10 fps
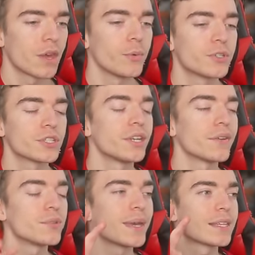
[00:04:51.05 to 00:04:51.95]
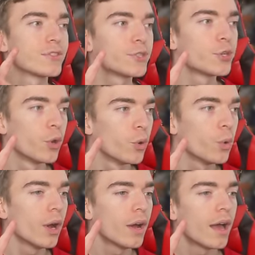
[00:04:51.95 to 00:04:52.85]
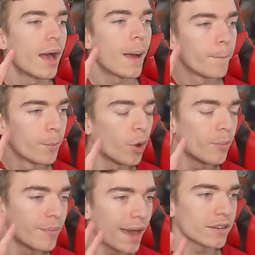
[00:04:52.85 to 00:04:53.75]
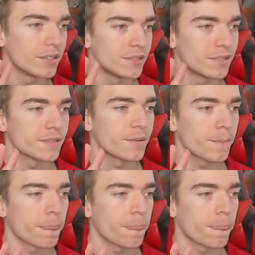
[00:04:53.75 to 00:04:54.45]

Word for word: which is enough to make 2 more megas.